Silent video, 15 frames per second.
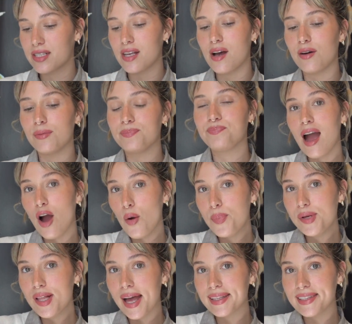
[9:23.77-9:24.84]
So I
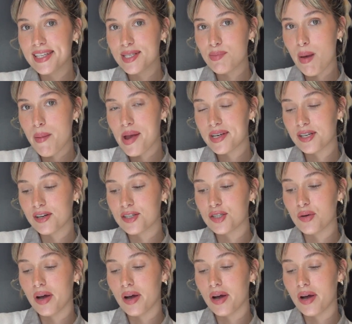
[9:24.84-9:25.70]
hope you like this. Maybe I turned